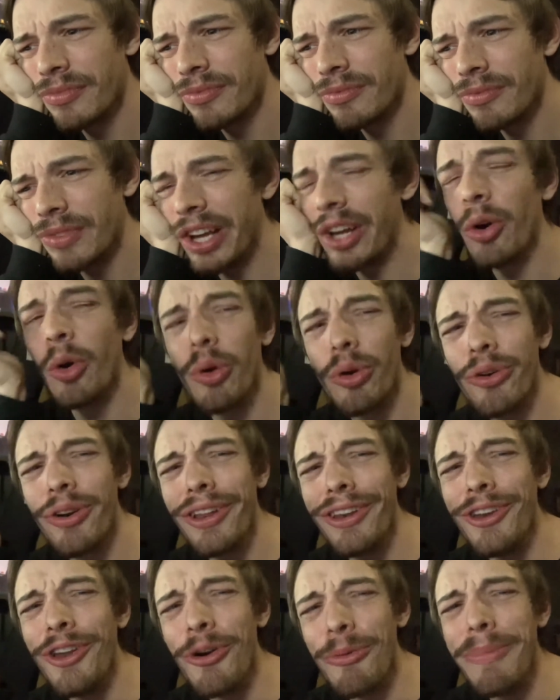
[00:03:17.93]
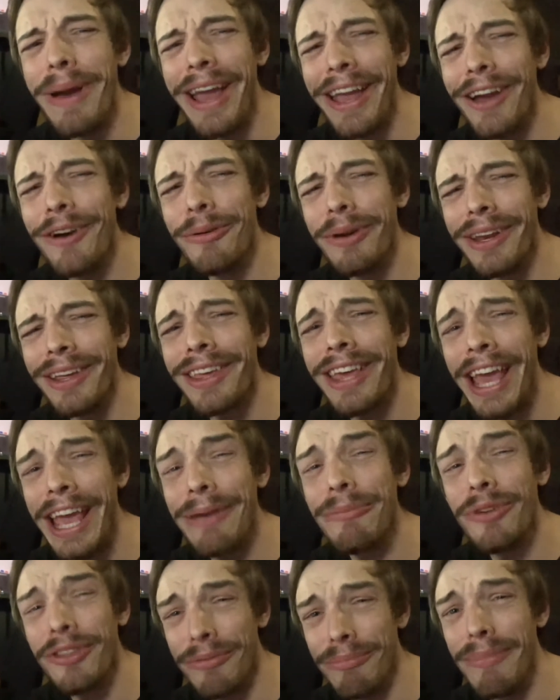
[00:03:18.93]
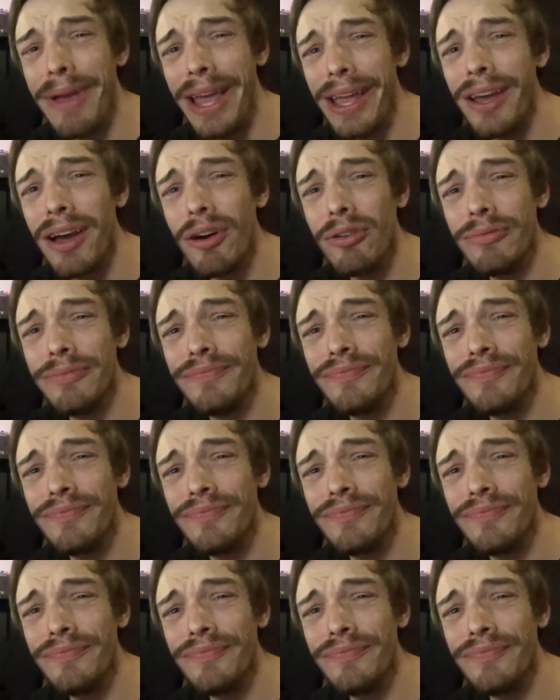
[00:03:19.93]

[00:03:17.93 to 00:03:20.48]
I ordered it no mayo and it came with mayo.